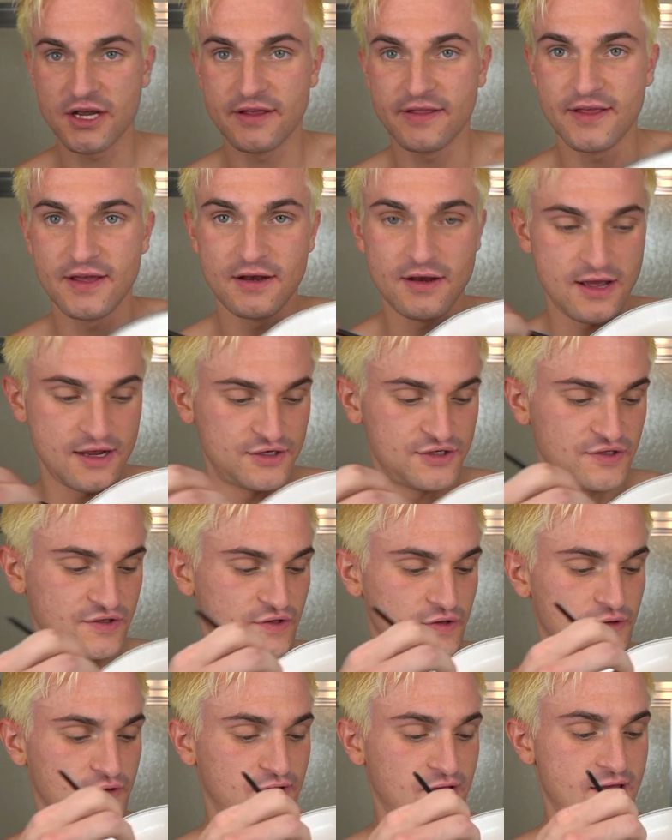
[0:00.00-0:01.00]
and then I
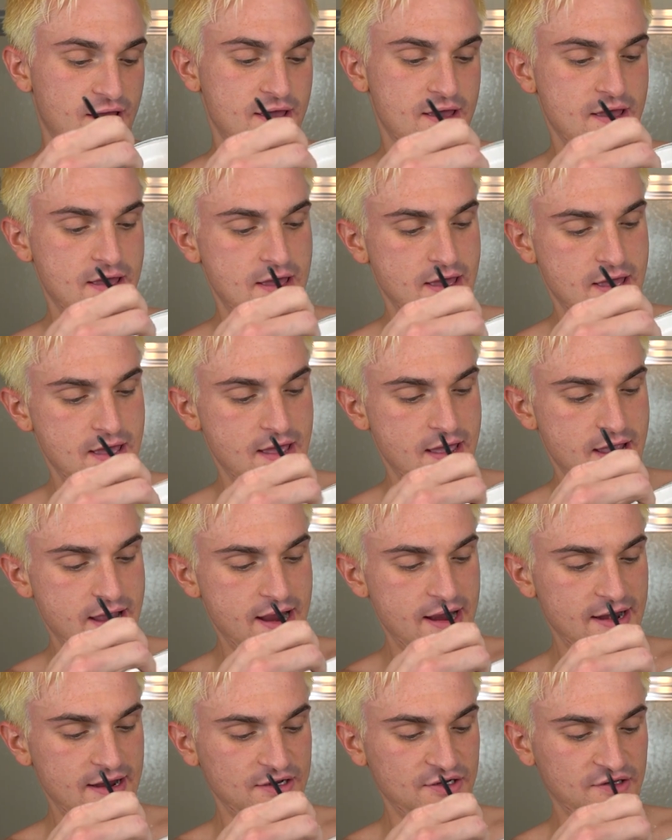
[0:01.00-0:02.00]
just use it
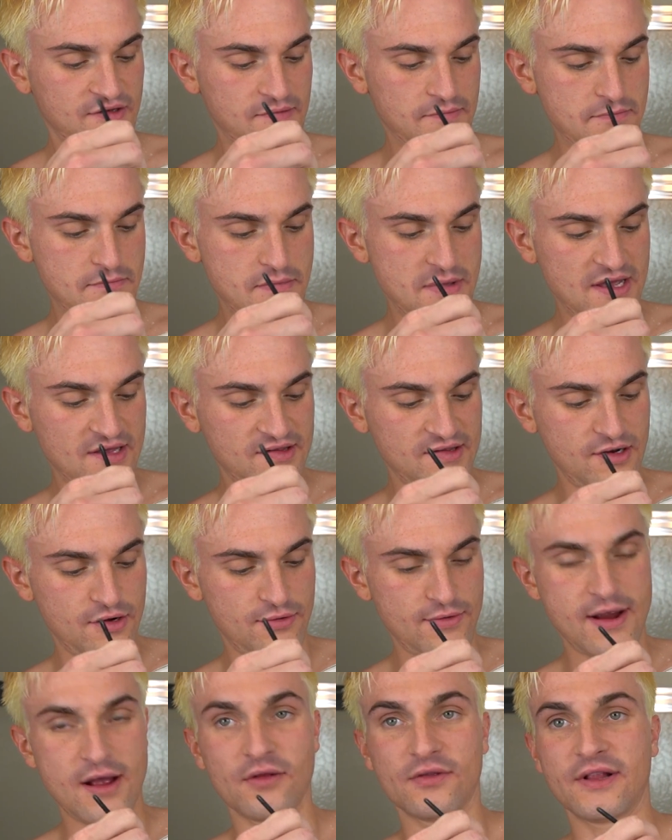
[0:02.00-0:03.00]
and I just mix it
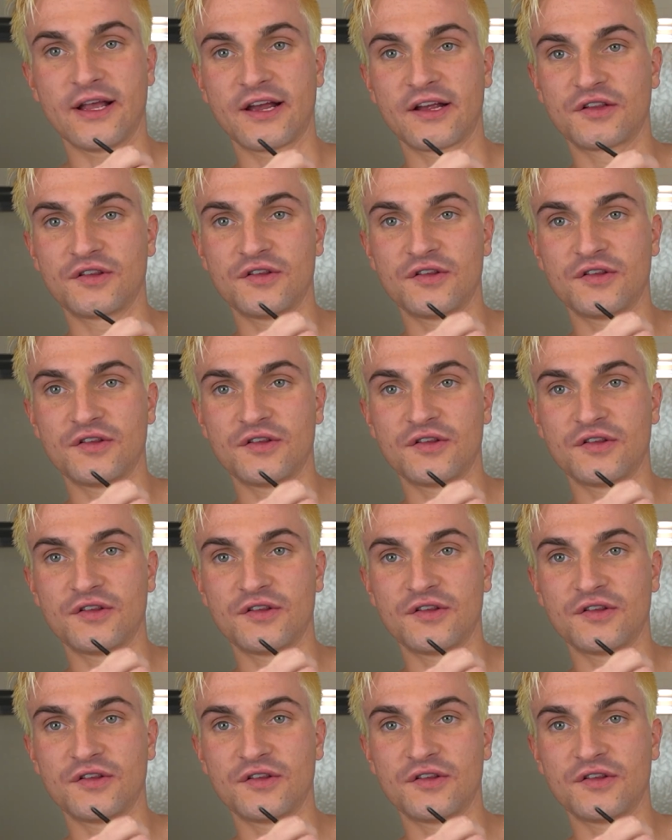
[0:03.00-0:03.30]
around like